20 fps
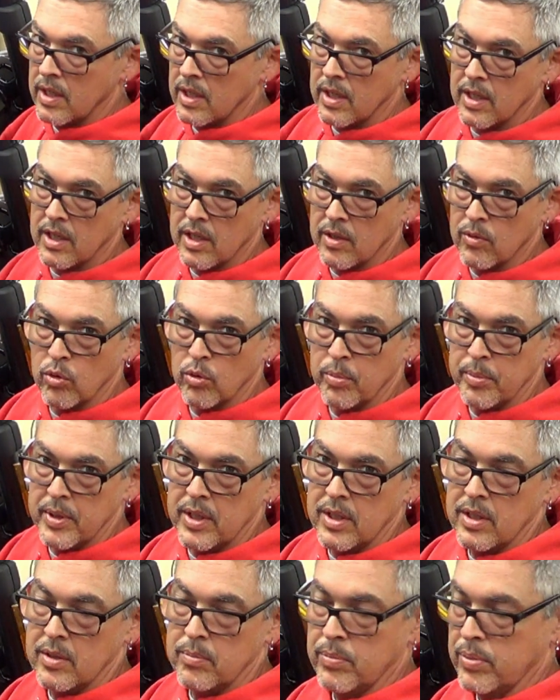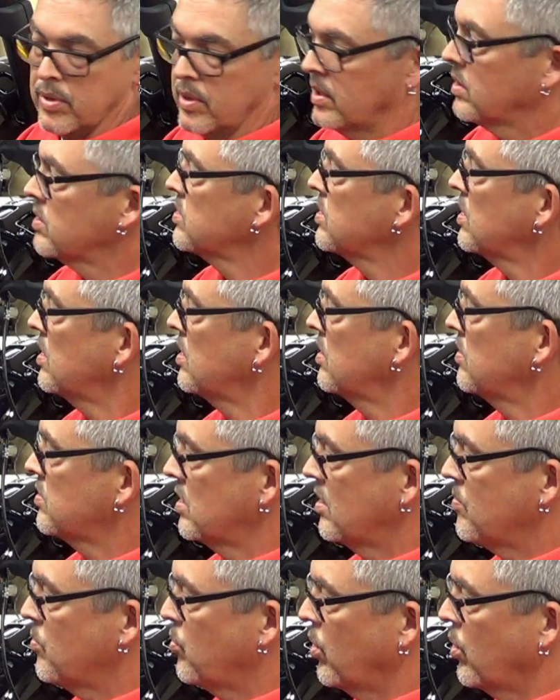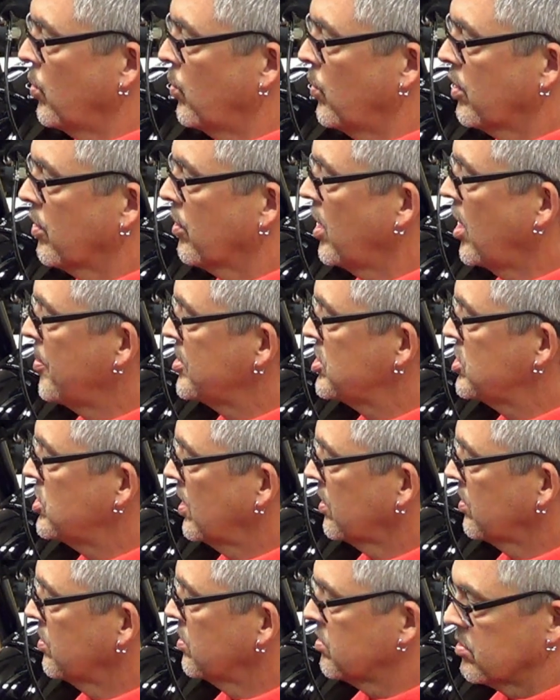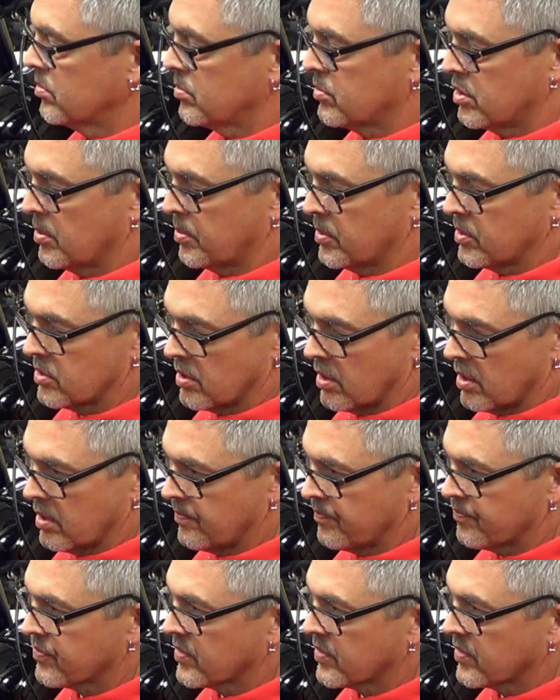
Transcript: And we'll be putting a set of 7.1 gram injectors from Zippers on it.